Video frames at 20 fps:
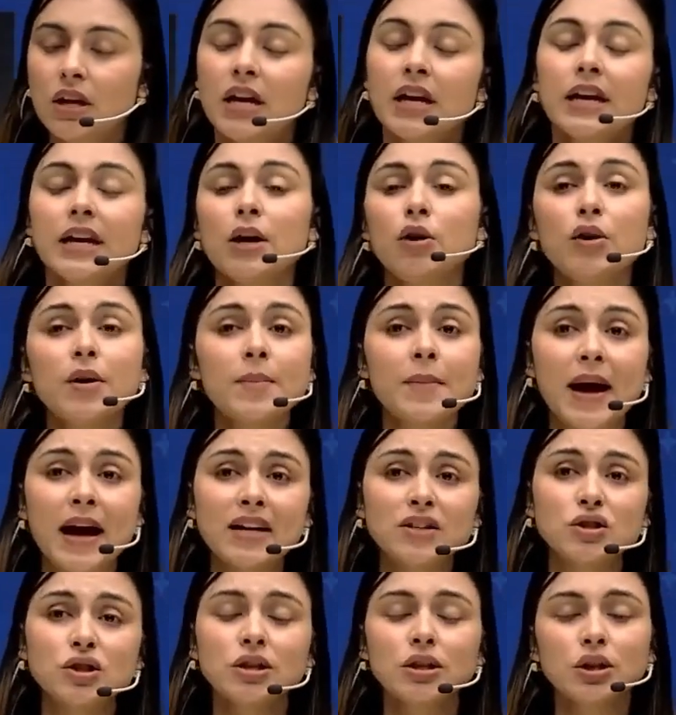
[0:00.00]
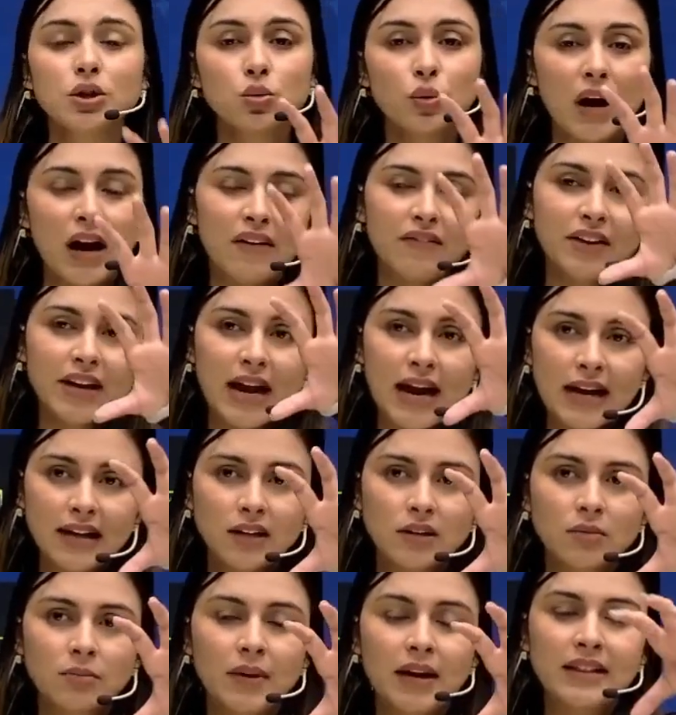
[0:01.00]
Now imagine you have an
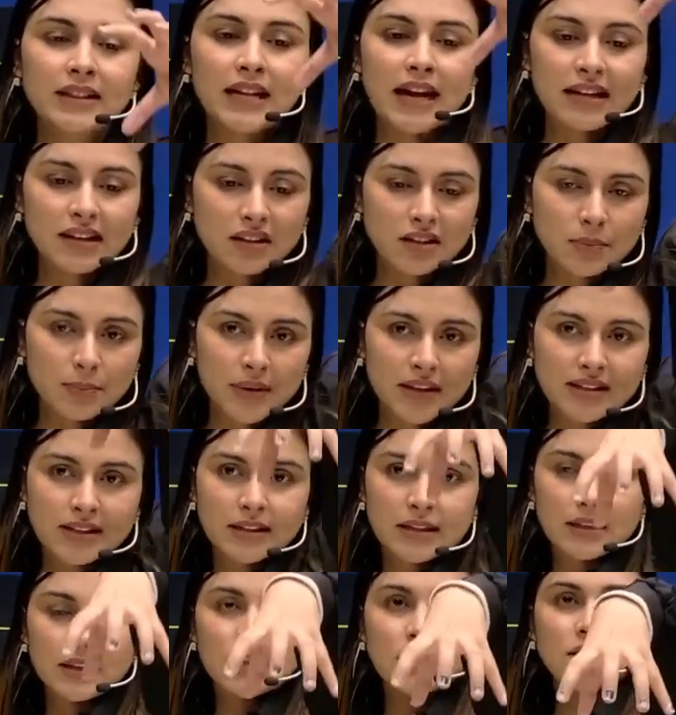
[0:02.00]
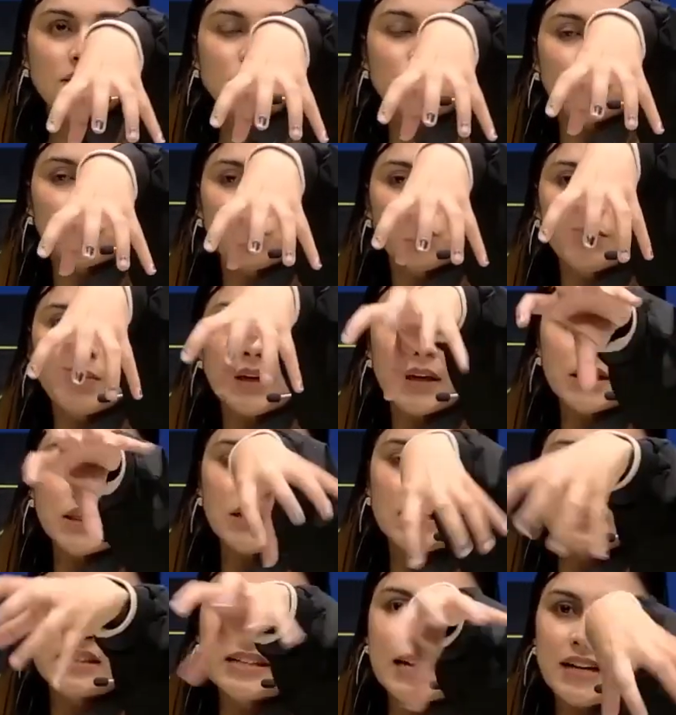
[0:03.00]
atom and that is present in this room in
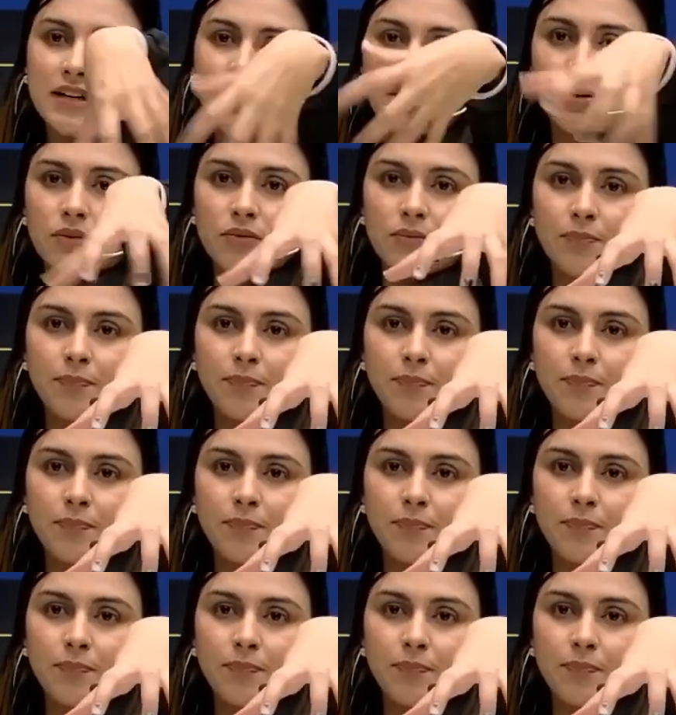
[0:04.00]
the center.